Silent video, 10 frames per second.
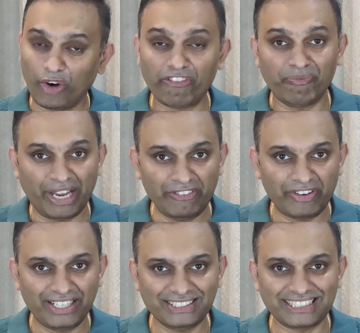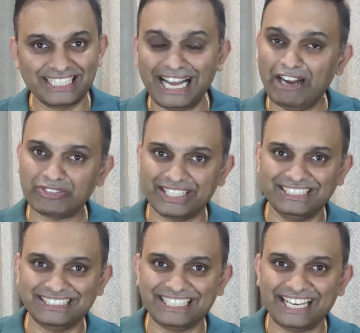a lot of my friends after
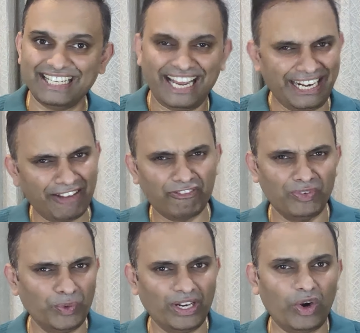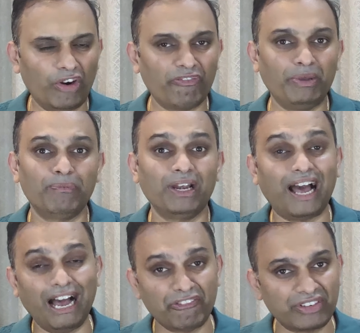INSEAD, and I've known a lot of people
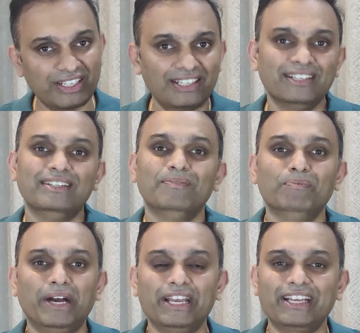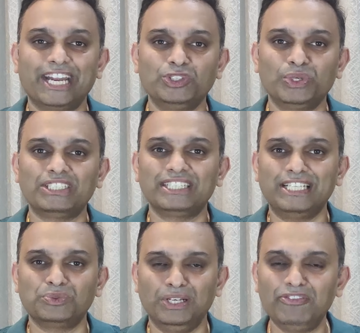after my graduation
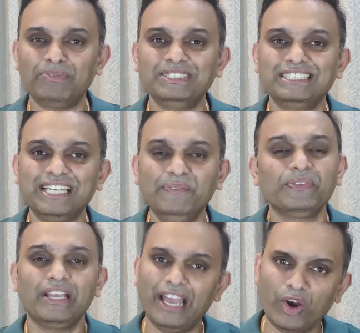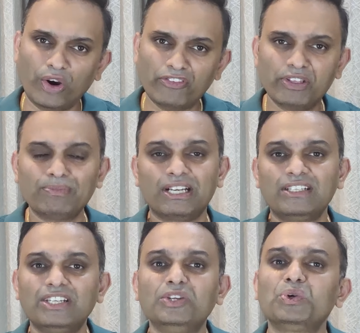as well from INSEAD, a lot of them
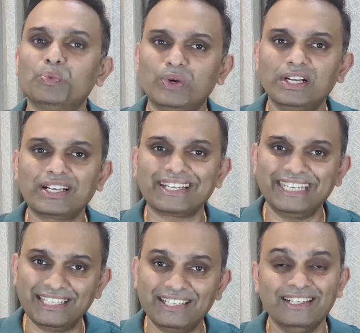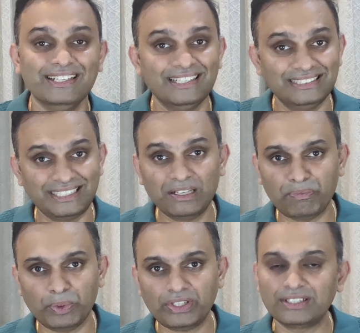continue to work in
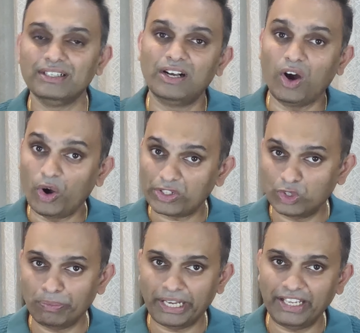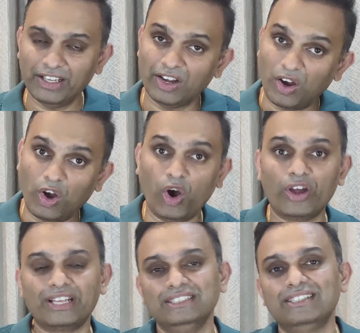Singapore or Dubai
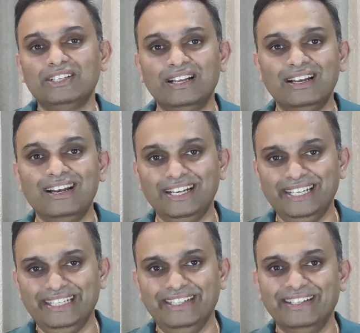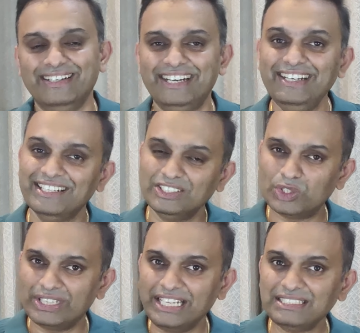or in London, right?
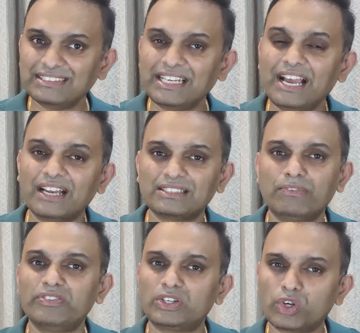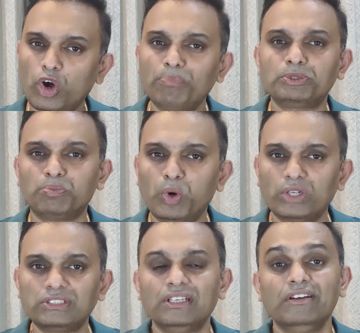So these three are some of the top
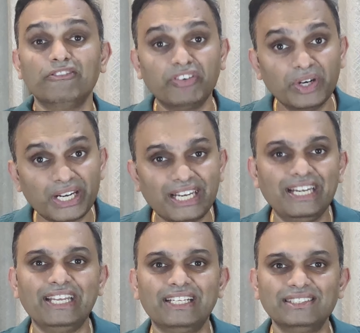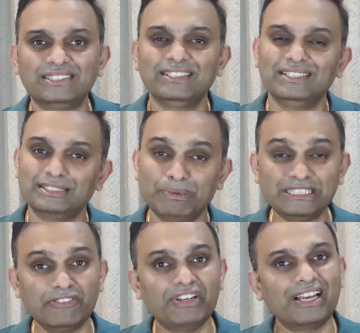spots for Indians
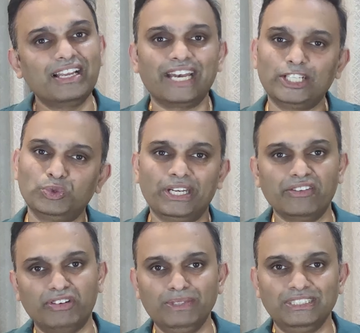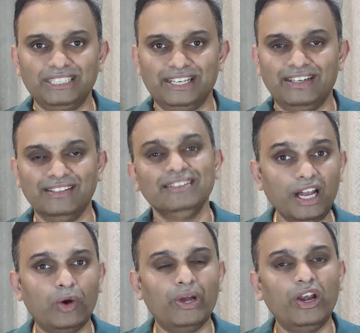specifically graduating from INSEAD.
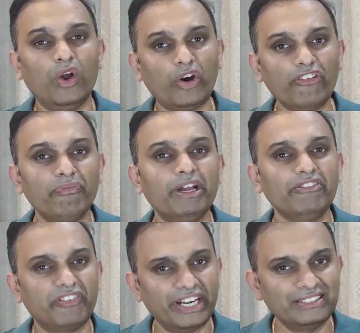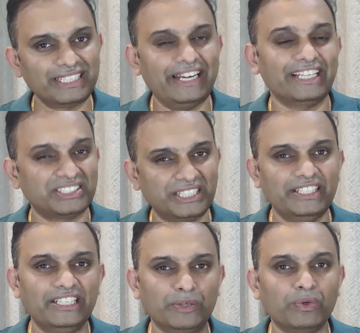Now, a lot of my friends and
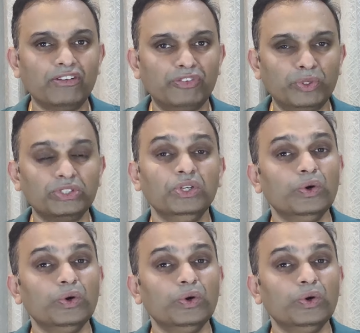extended network folks